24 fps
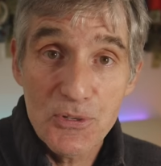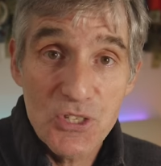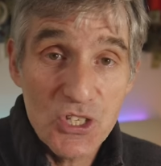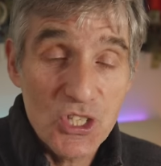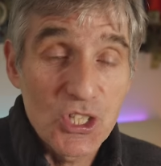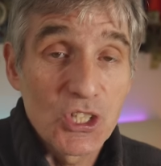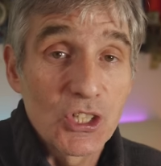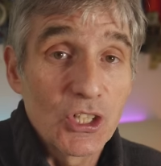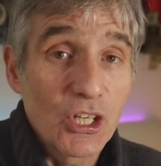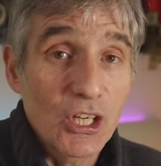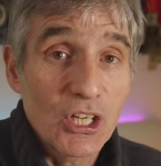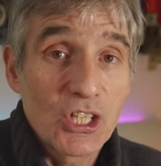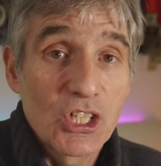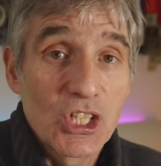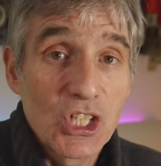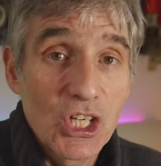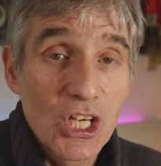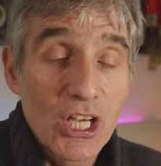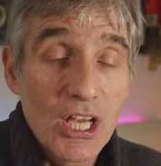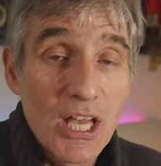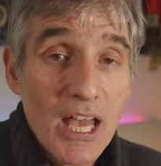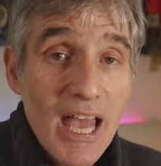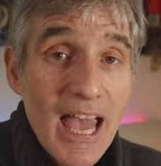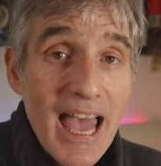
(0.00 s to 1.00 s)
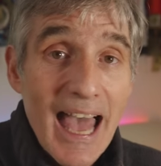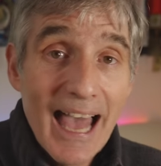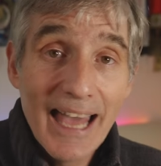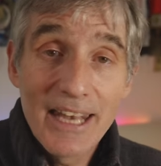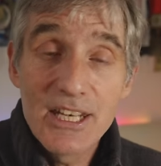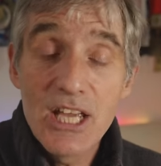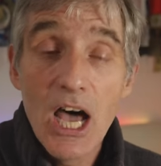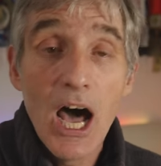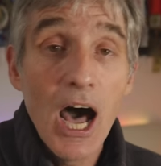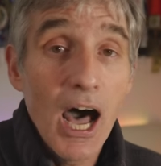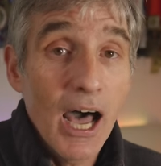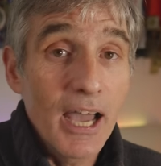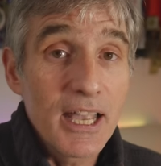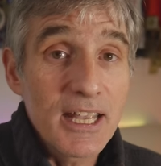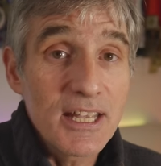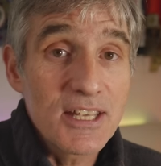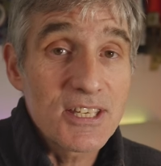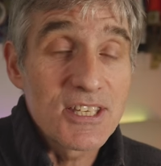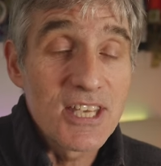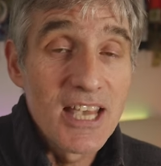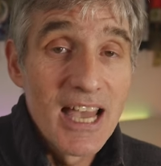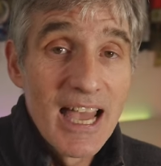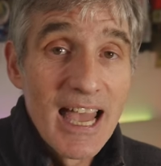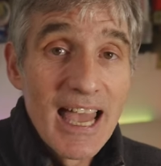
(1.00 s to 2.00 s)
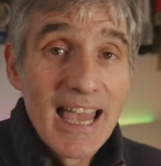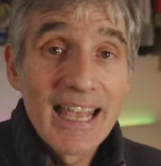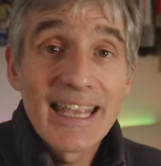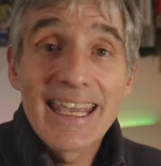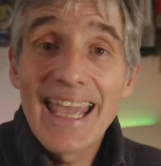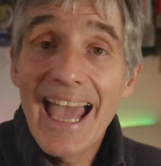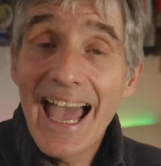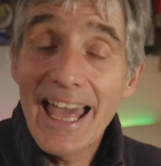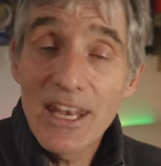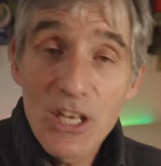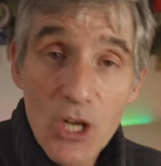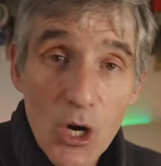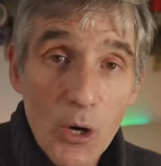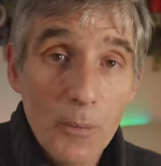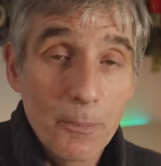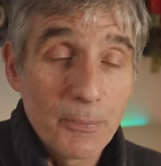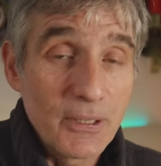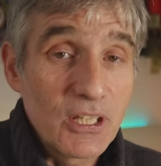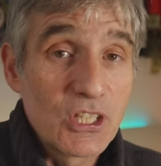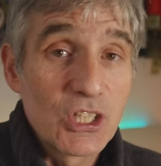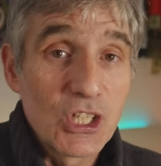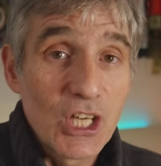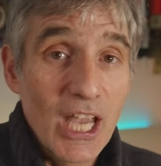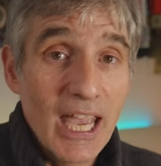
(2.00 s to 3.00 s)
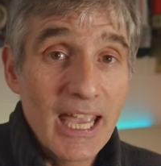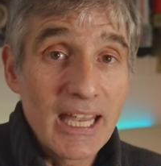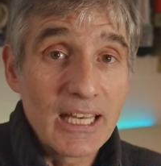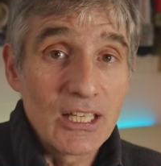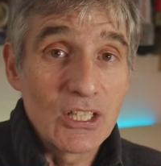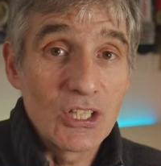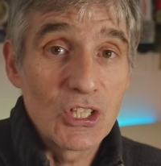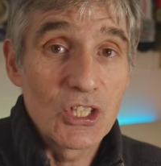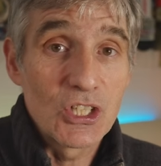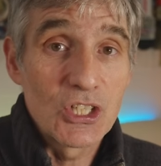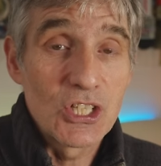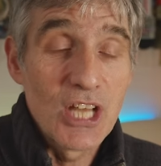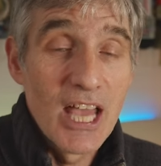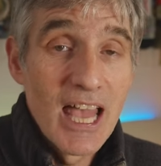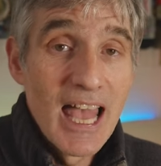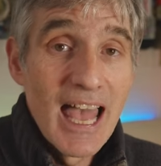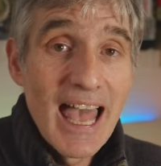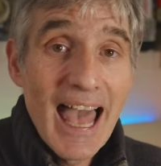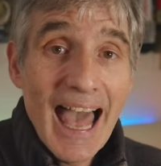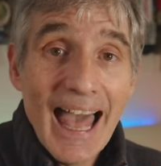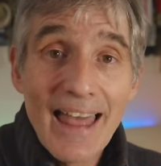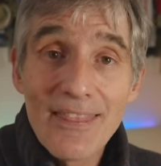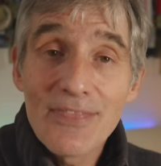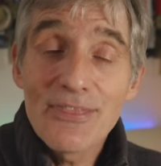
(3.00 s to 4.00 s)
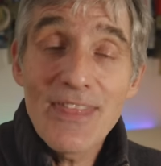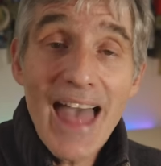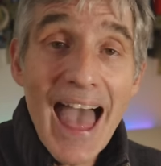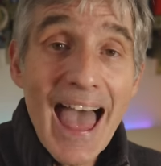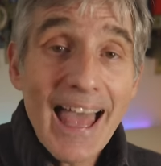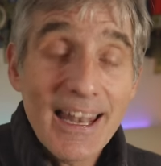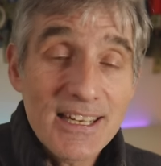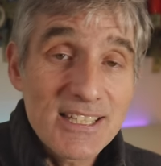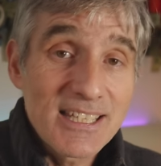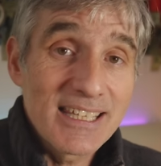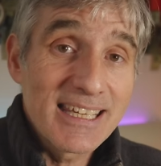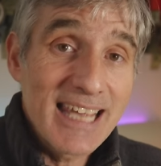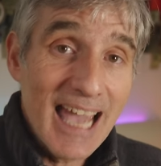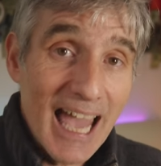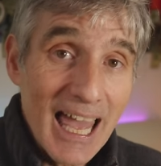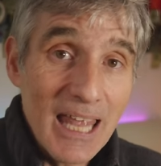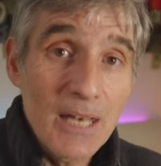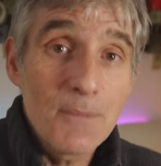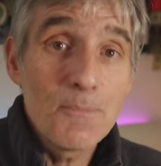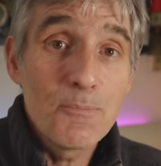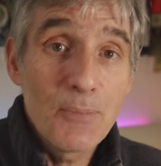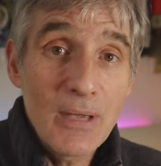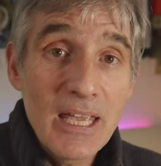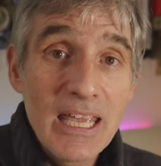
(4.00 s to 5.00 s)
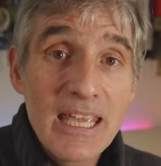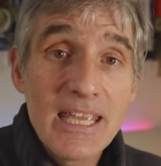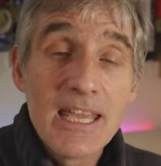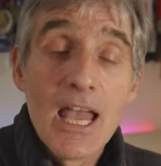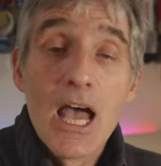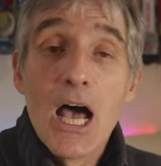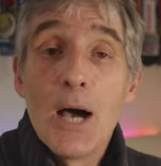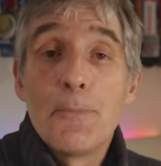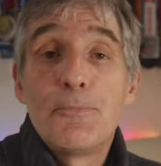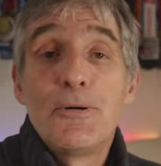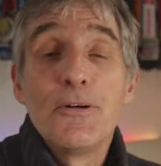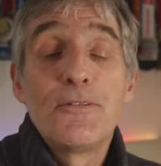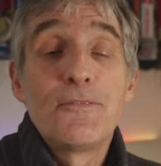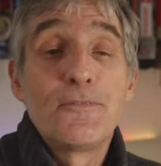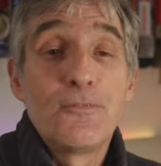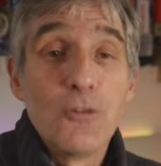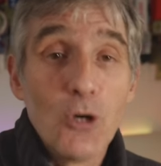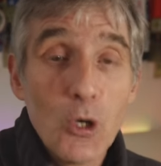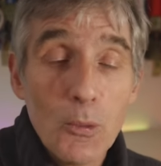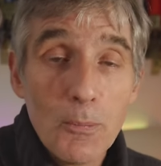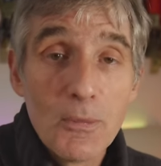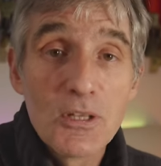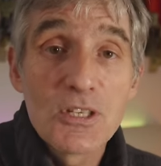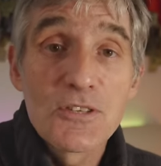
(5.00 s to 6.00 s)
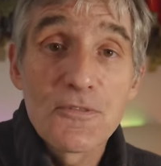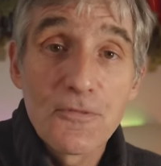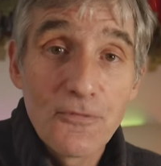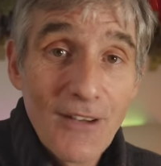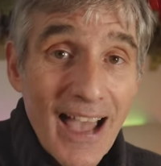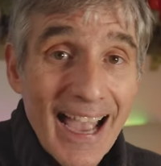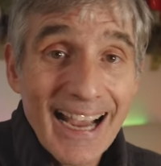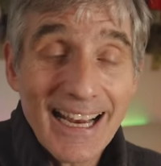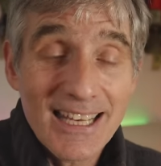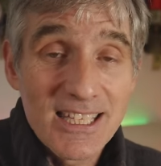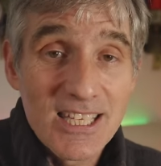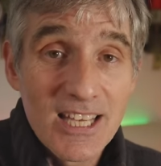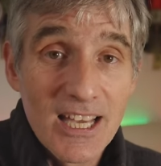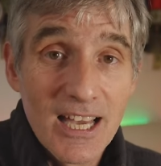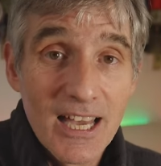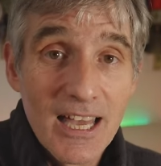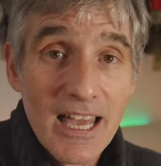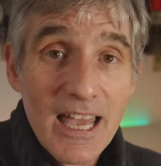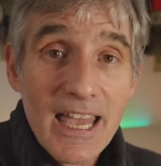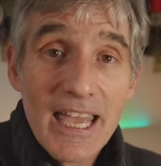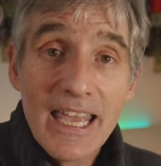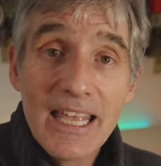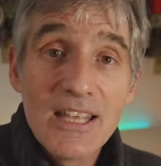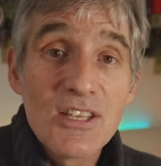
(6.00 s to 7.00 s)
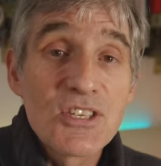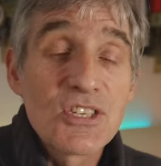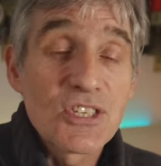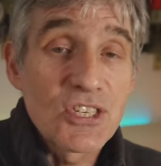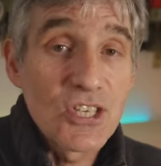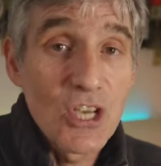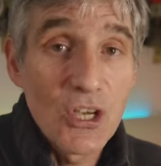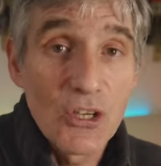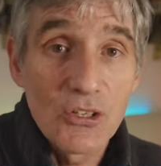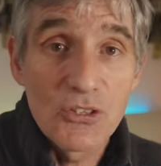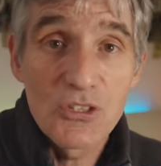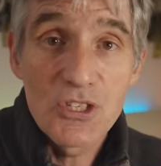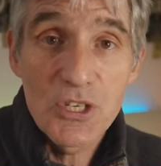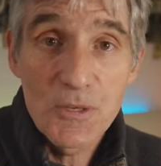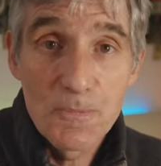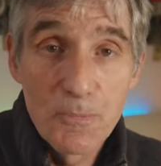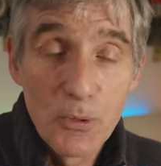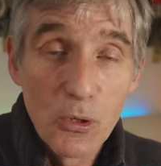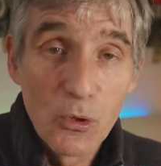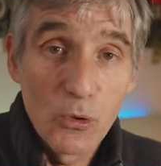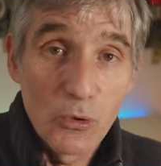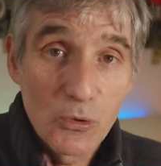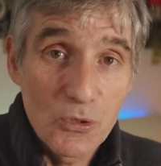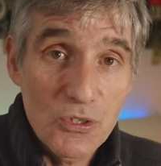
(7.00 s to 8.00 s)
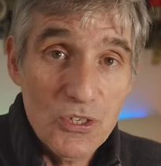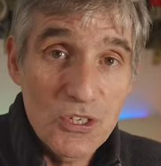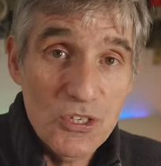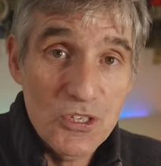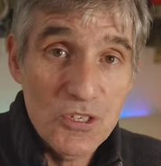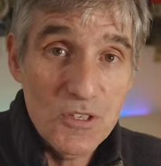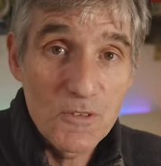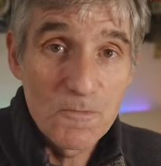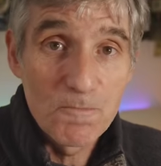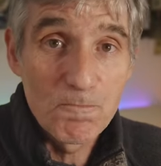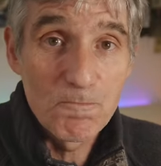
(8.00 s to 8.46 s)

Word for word: structure, and height cannot be changed, and that can be a performance factor in certain sports.